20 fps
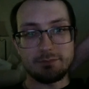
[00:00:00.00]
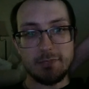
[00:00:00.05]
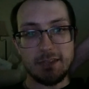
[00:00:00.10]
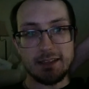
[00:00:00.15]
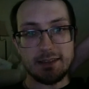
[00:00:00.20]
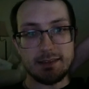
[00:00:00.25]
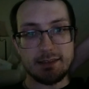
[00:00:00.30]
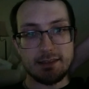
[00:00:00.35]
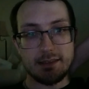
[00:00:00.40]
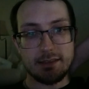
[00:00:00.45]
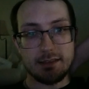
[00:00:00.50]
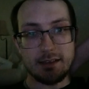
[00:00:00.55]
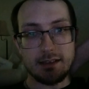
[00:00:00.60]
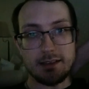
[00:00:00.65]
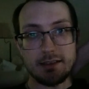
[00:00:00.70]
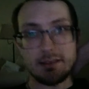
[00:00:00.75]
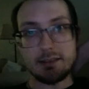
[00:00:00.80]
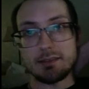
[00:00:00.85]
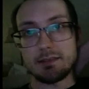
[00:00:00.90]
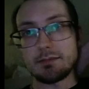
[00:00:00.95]

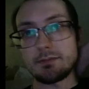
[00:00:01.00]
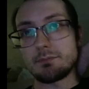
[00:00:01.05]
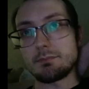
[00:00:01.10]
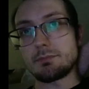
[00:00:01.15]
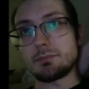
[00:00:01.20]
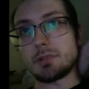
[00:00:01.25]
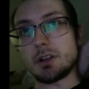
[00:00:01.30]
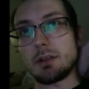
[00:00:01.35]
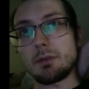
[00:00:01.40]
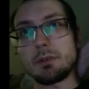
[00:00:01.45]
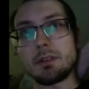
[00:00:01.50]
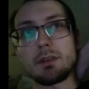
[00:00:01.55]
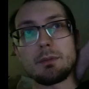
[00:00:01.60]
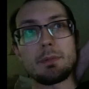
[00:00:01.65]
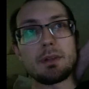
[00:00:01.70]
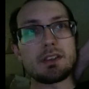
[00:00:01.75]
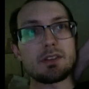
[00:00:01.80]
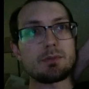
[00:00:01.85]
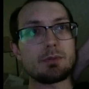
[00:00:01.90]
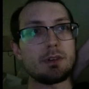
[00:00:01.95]
It's probably the
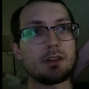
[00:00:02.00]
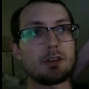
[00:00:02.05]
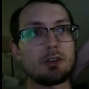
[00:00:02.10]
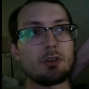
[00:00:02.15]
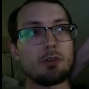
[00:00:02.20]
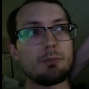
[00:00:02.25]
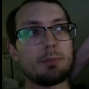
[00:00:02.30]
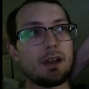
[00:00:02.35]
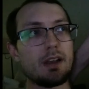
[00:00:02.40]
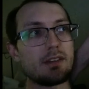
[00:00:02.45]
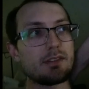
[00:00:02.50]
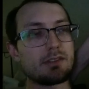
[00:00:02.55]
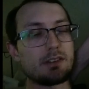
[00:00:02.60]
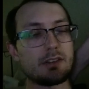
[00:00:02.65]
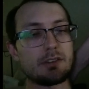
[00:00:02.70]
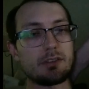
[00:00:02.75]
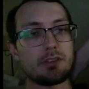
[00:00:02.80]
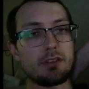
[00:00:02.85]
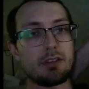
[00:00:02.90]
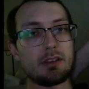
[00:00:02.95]
best way to go about
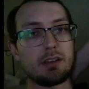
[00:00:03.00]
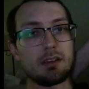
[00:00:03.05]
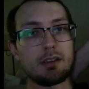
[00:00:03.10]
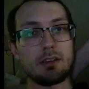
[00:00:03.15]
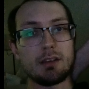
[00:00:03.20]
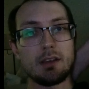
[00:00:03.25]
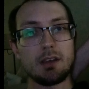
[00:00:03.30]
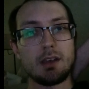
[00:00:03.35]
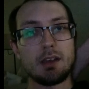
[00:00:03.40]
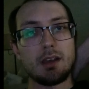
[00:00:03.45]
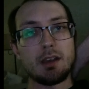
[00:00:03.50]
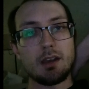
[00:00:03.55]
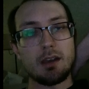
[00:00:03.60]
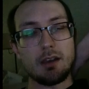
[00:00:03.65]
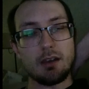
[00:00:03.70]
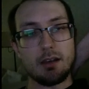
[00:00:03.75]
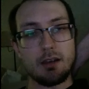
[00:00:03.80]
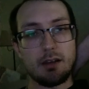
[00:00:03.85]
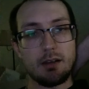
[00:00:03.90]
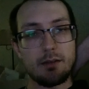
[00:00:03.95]
such a thing.
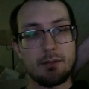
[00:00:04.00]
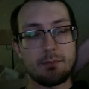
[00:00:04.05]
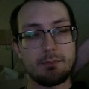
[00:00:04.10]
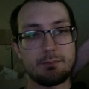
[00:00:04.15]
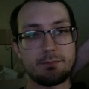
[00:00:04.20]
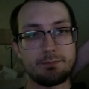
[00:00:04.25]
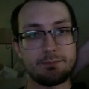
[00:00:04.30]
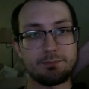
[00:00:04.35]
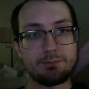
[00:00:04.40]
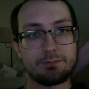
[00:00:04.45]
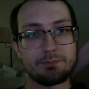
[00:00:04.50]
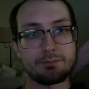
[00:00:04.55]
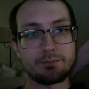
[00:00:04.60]
And